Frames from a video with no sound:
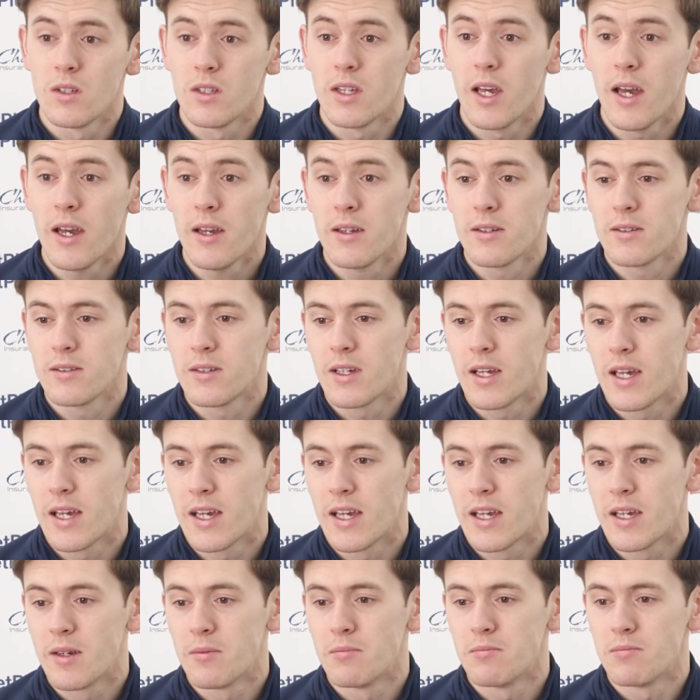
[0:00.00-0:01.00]
Yeah,
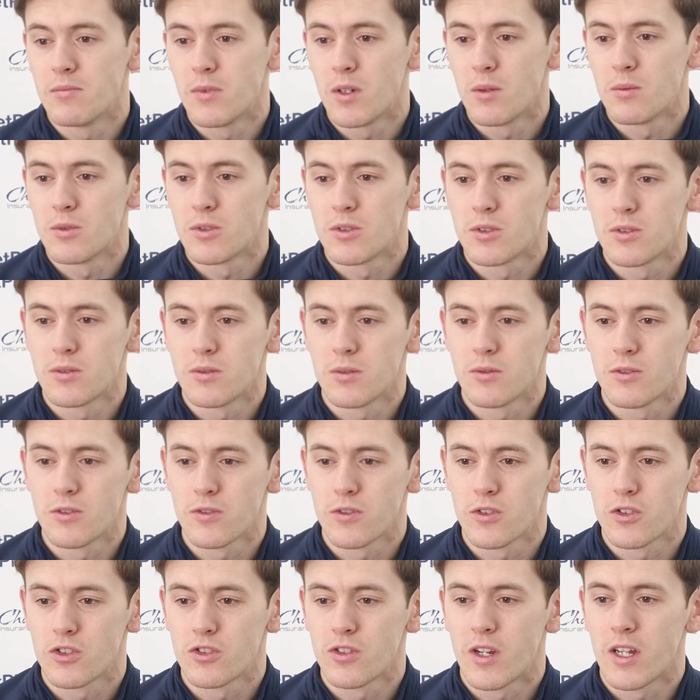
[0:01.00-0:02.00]
it was
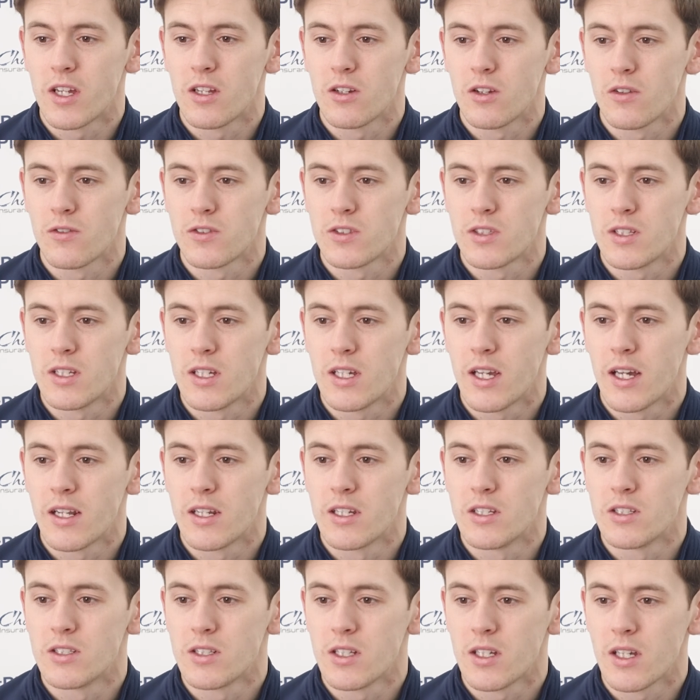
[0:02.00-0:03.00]
frustrating, obviously,
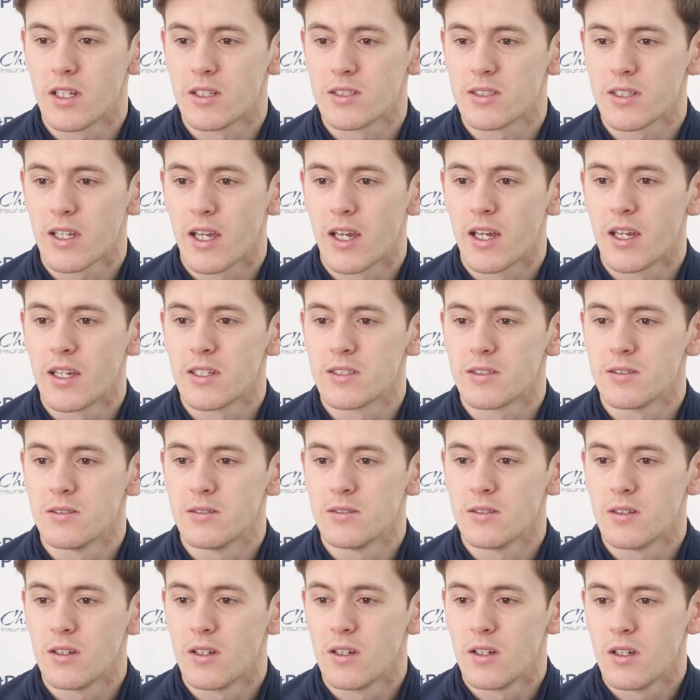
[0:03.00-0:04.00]
getting into the games Curzon.
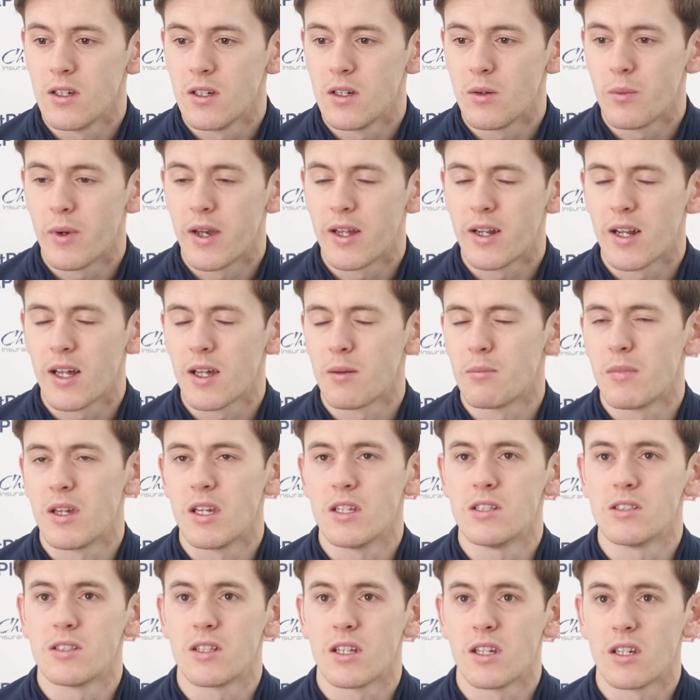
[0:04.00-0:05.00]
Weren't like a
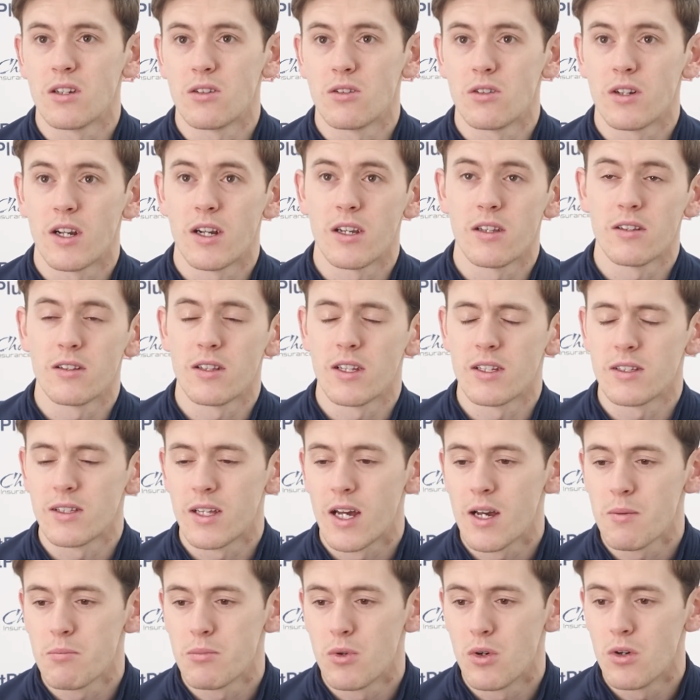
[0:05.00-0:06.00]
major thing or anything like
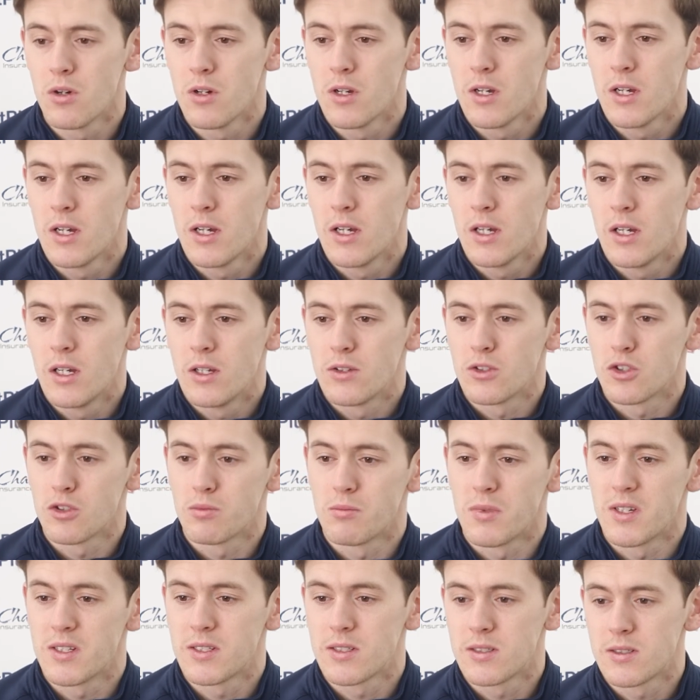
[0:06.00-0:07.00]
that, but
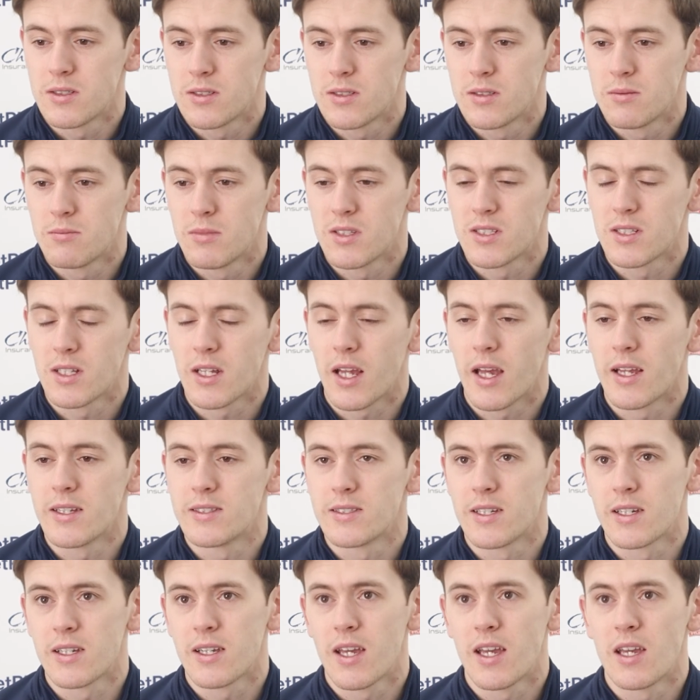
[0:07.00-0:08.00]
just missed the
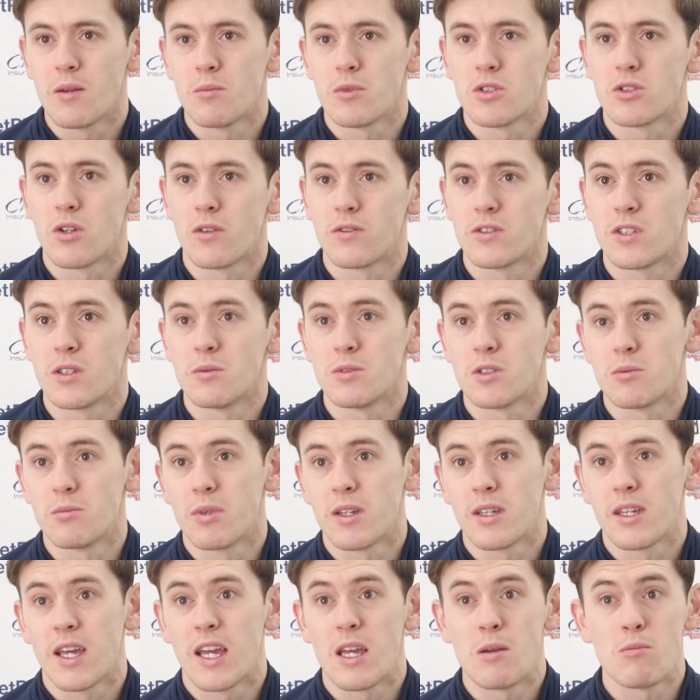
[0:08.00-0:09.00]
Gateshead game, which obviously was a
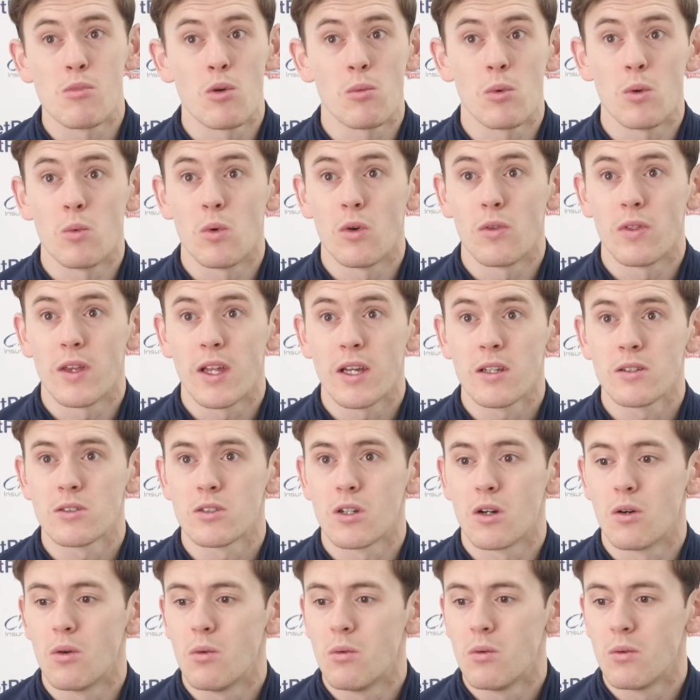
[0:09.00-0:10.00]
big game, but we won that,
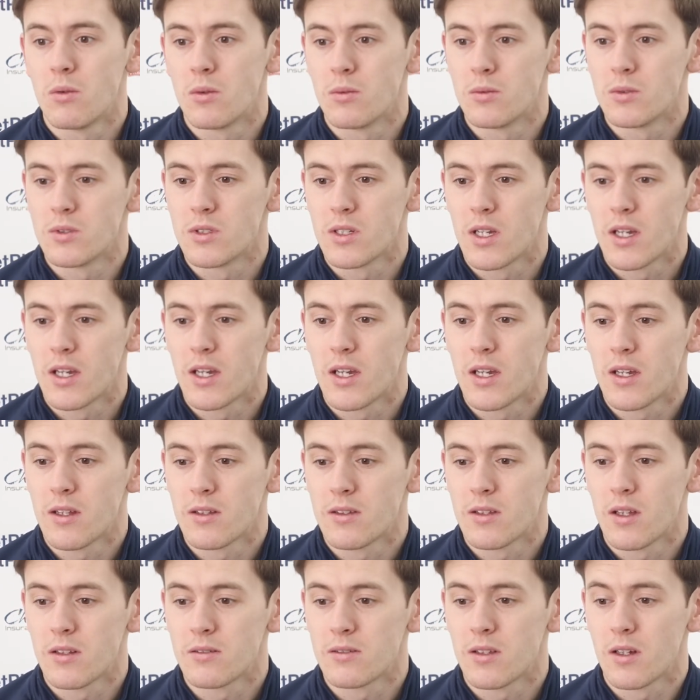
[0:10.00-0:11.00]
so it was
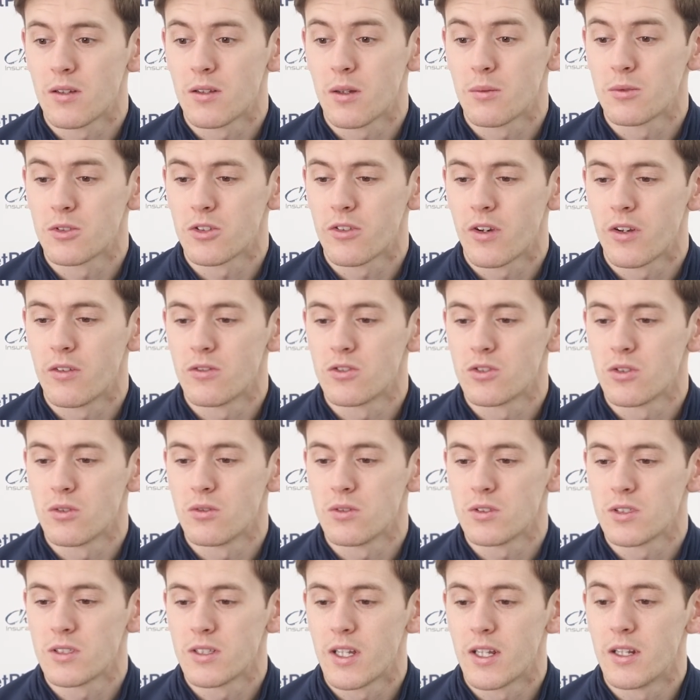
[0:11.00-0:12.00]
that was a great
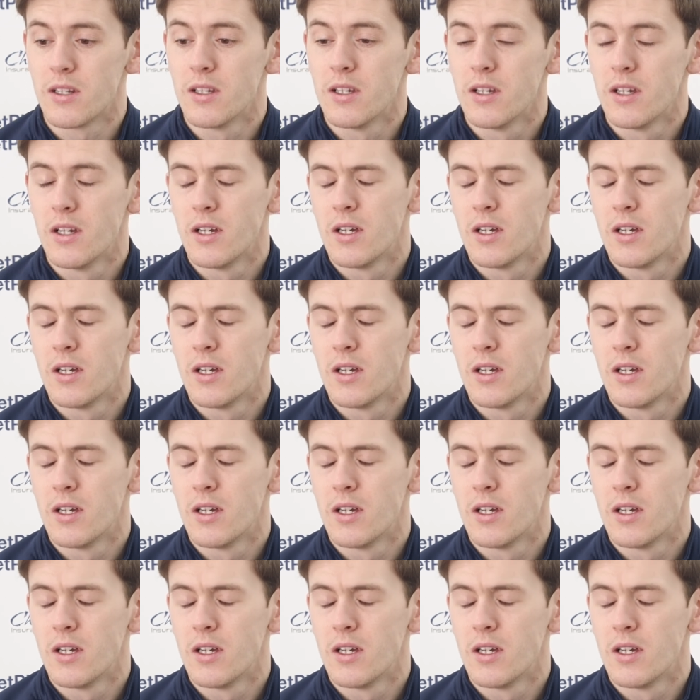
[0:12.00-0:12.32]
result. And then